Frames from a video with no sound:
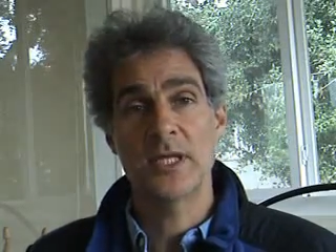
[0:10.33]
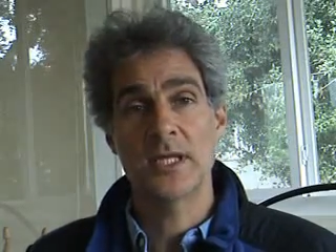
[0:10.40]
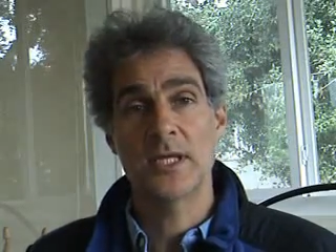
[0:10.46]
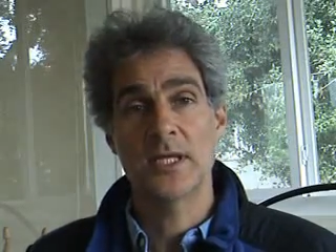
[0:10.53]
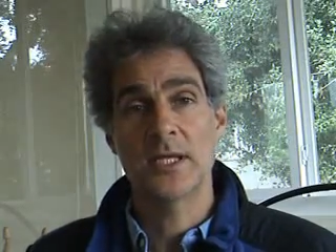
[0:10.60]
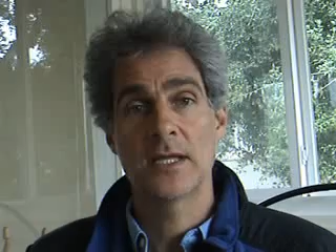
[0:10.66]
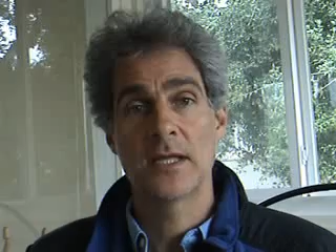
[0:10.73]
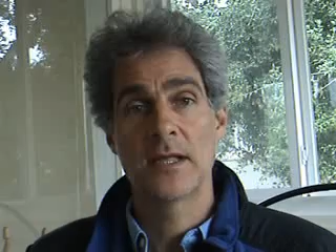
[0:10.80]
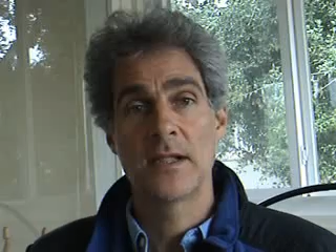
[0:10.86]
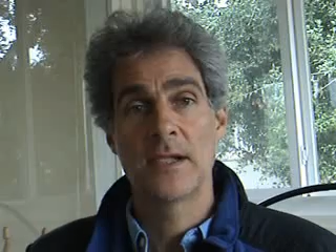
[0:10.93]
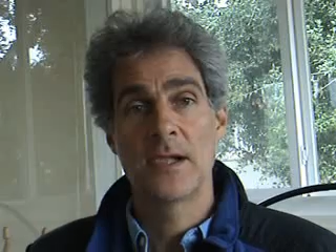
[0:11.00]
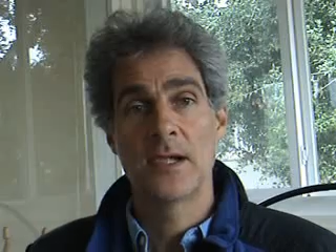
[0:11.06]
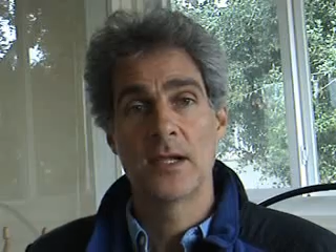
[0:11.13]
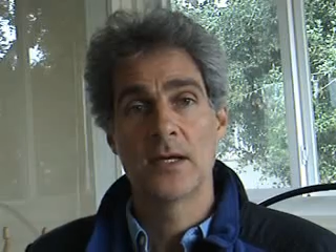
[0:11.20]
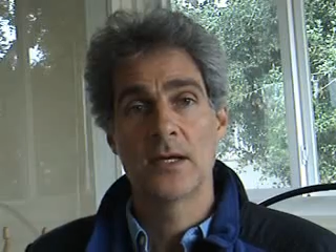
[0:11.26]

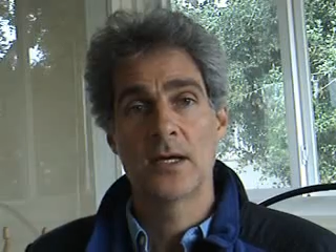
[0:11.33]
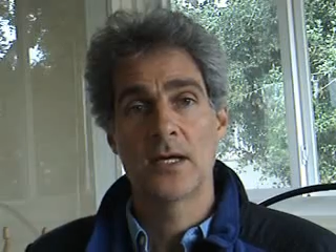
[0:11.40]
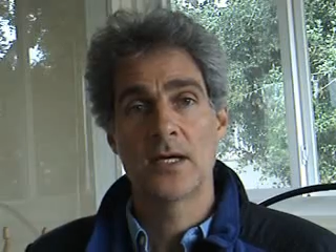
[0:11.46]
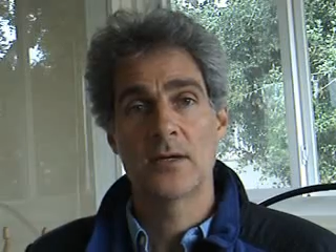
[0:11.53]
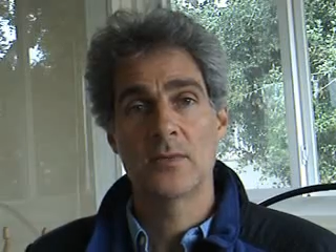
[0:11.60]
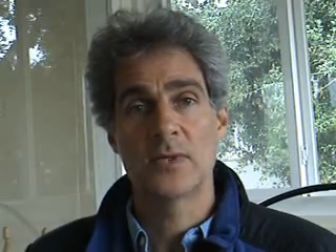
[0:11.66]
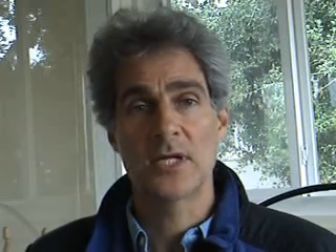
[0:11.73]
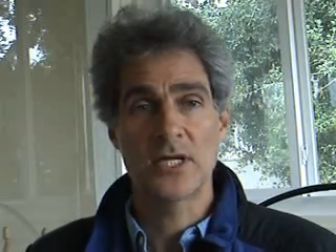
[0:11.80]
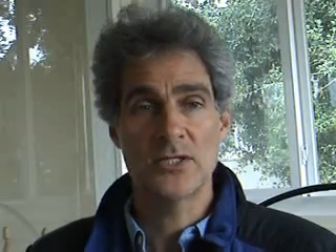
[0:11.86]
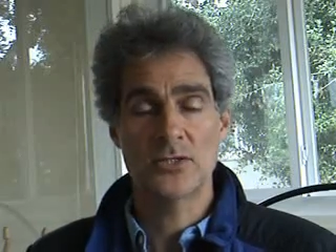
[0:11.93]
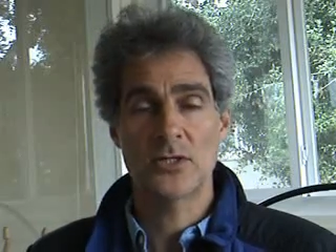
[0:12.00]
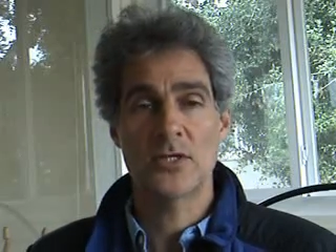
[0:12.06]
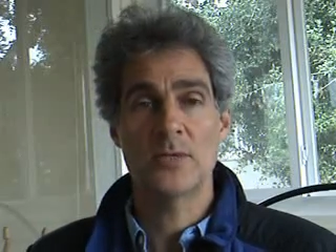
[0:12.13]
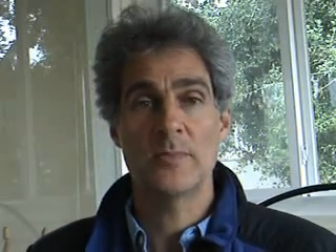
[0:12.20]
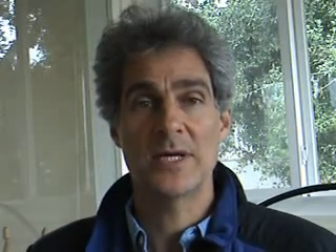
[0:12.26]
When I
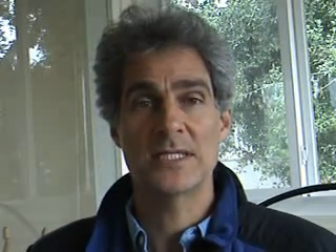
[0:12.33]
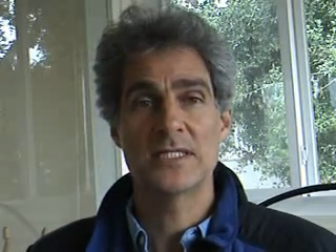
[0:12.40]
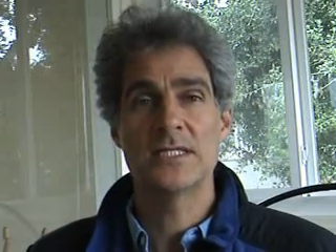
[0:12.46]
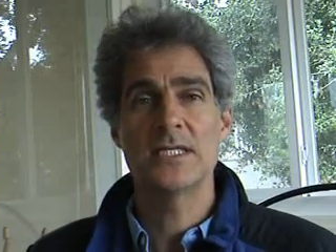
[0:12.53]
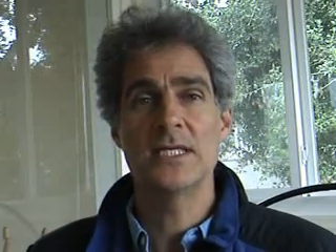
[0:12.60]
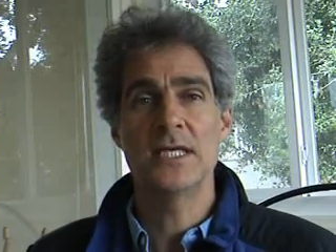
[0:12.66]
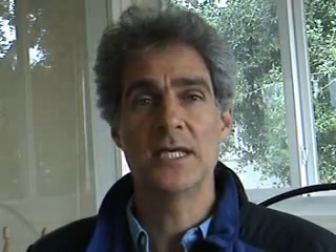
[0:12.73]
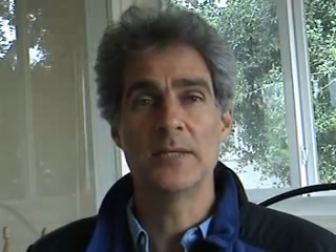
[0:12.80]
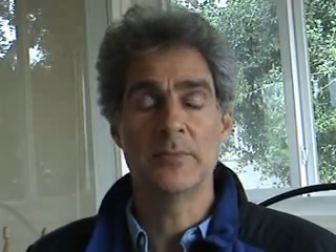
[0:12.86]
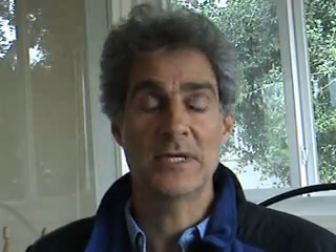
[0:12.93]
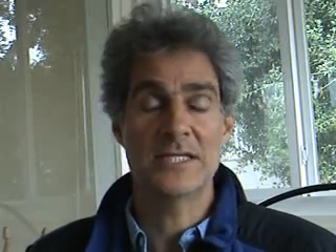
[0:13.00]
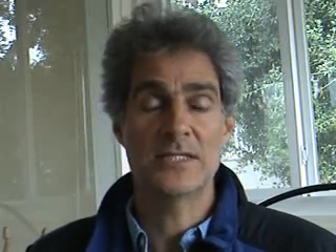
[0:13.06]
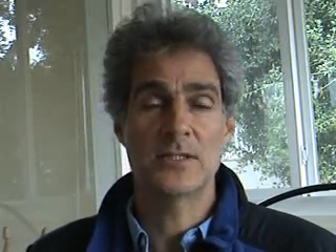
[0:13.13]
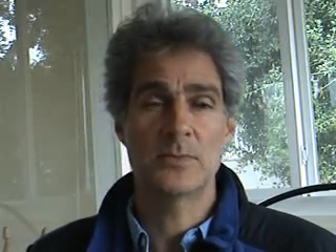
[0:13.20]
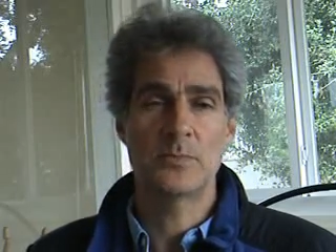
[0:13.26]
started my seeking,
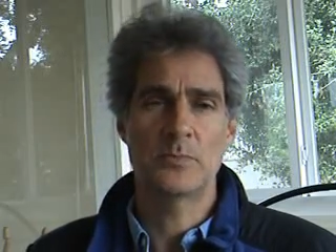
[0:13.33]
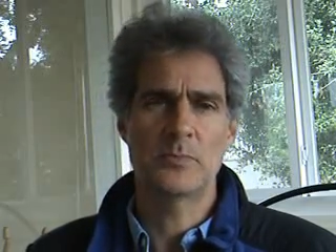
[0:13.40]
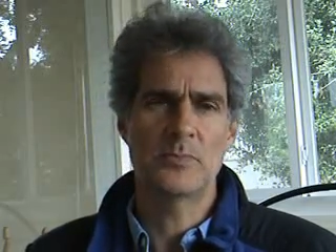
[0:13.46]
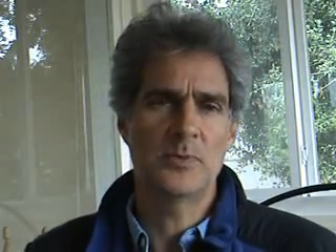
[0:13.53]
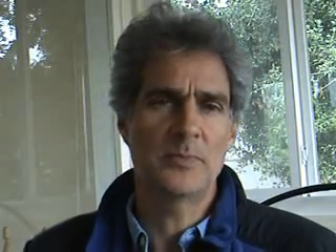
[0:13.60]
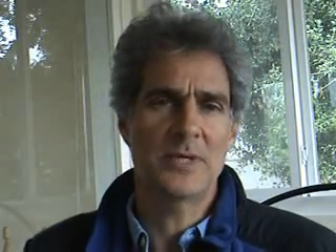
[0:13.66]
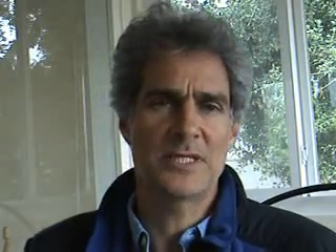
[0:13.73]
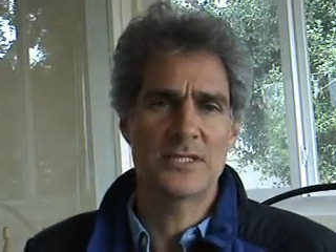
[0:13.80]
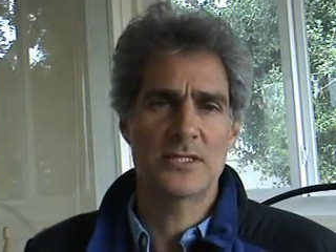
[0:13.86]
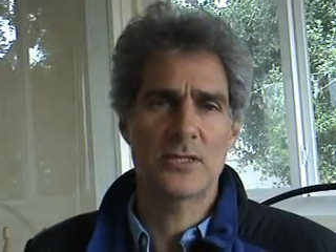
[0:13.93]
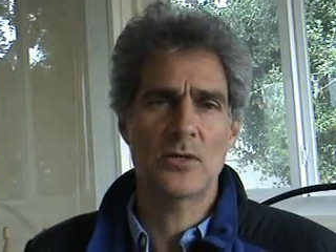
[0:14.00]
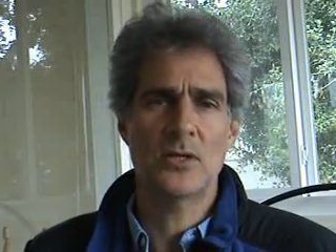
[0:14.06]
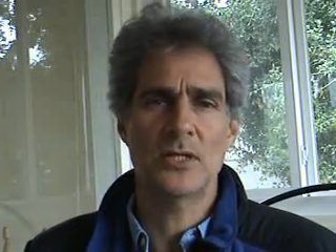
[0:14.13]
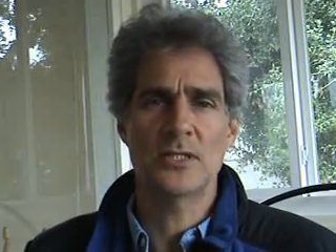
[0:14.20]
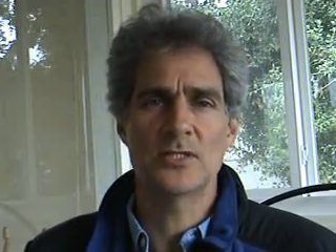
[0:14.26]
let's
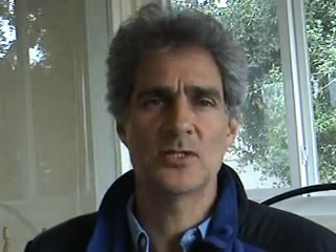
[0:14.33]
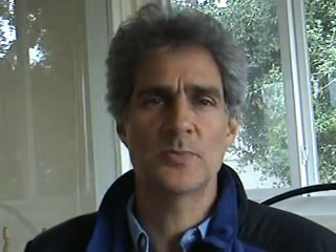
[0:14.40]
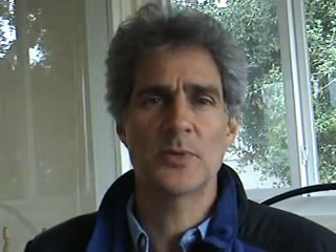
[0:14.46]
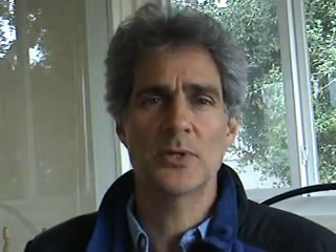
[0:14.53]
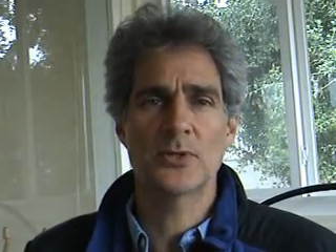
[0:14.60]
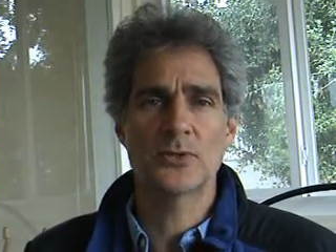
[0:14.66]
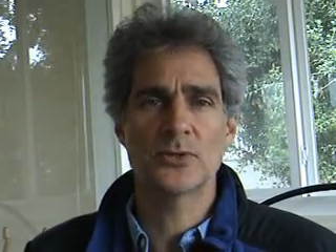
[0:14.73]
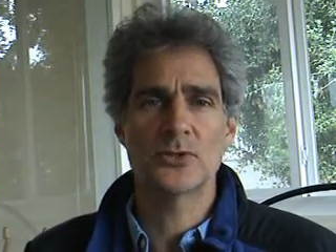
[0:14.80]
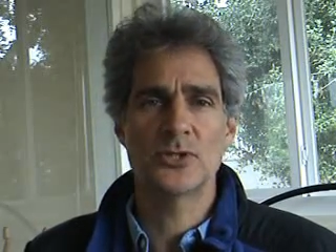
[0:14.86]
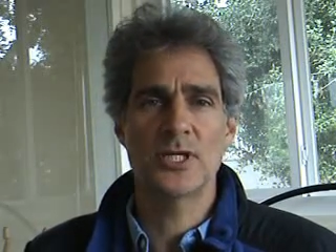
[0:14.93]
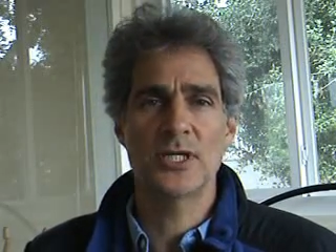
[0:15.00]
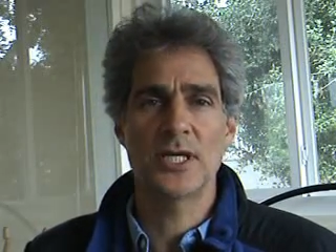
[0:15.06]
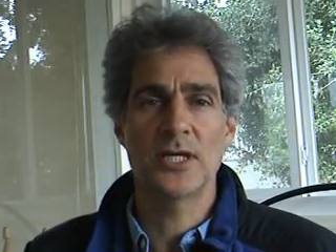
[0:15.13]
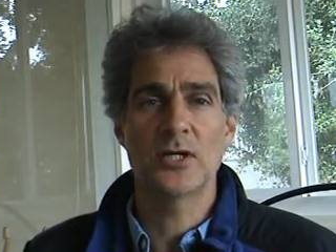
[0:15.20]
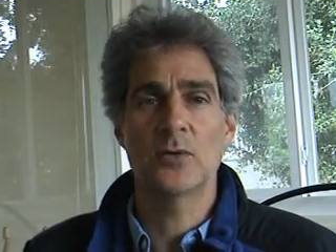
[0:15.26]
call it spiritual
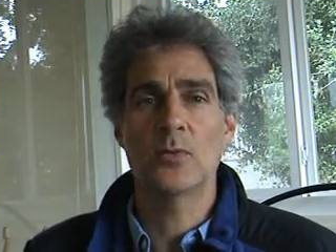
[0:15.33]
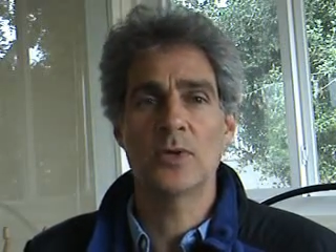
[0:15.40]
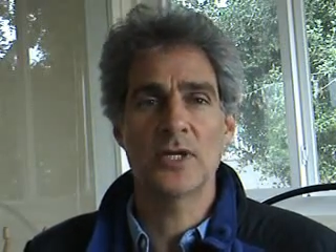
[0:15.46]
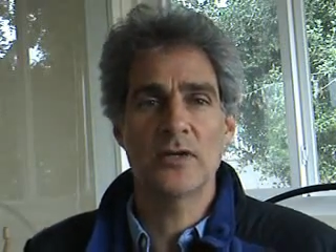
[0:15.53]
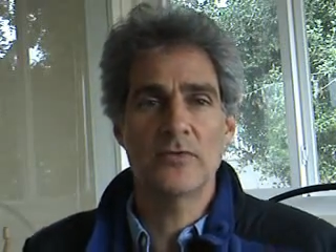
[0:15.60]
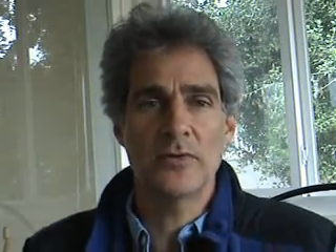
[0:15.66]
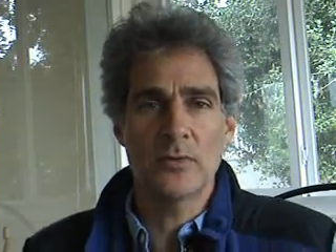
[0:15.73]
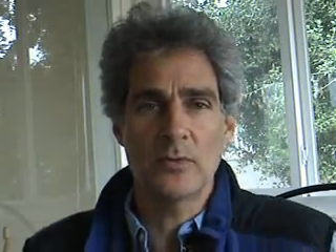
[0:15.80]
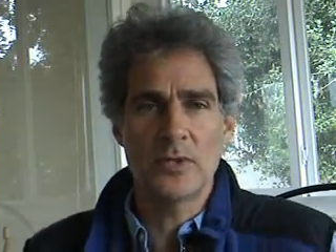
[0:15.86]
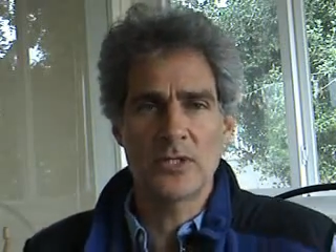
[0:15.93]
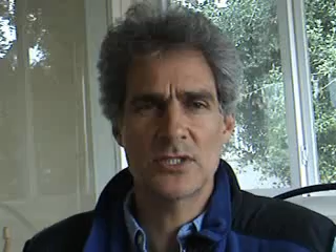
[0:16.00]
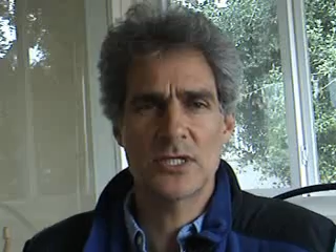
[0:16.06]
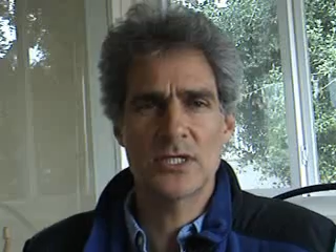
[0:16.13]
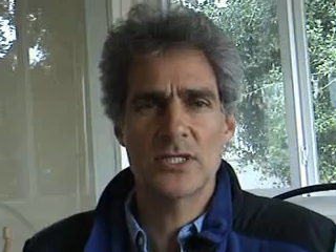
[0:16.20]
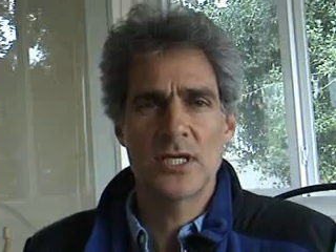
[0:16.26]
seeking or whatever it
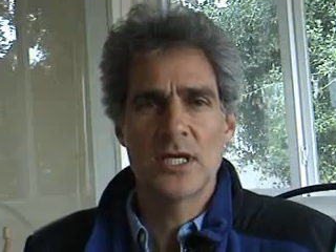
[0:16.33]
was, I